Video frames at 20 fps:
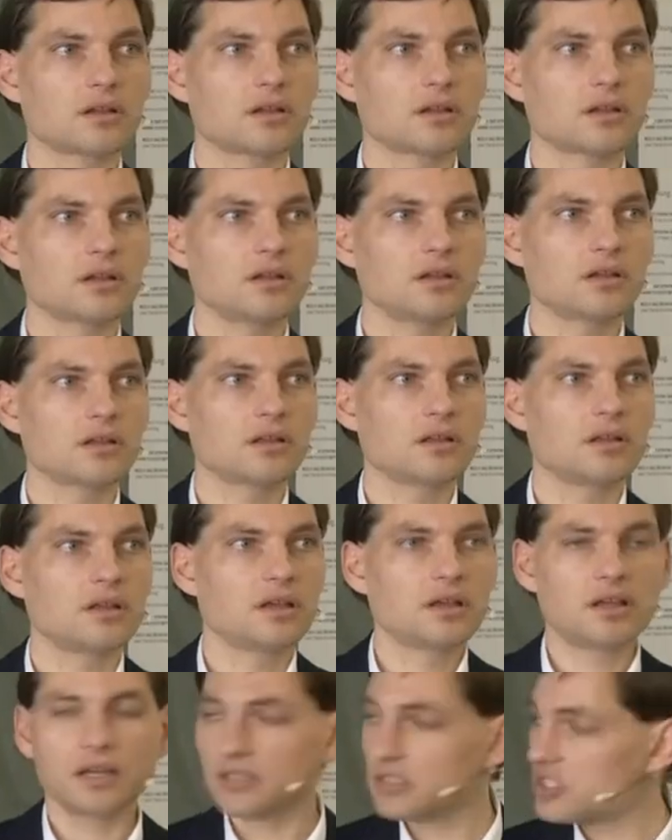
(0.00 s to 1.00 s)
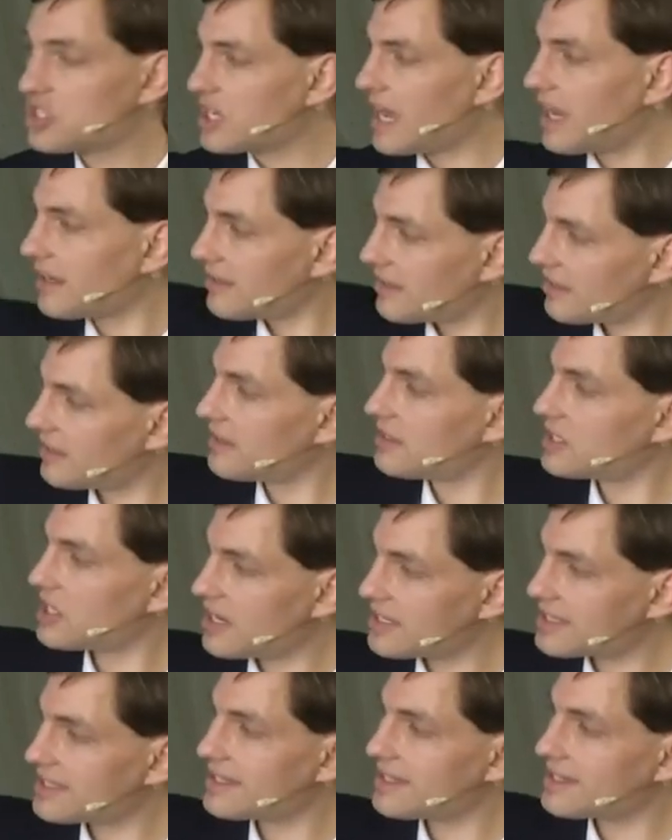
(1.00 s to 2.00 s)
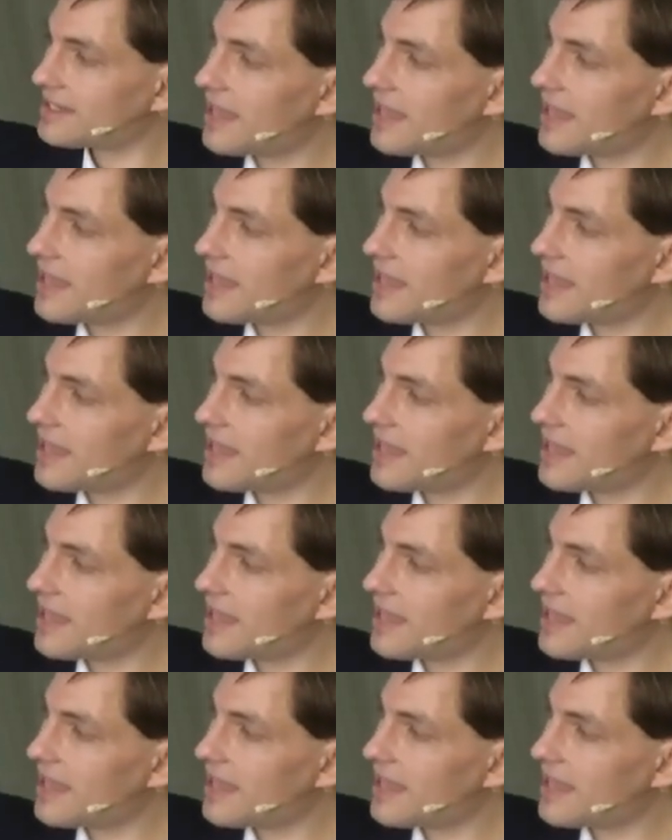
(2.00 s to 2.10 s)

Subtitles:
Yeah? It's just the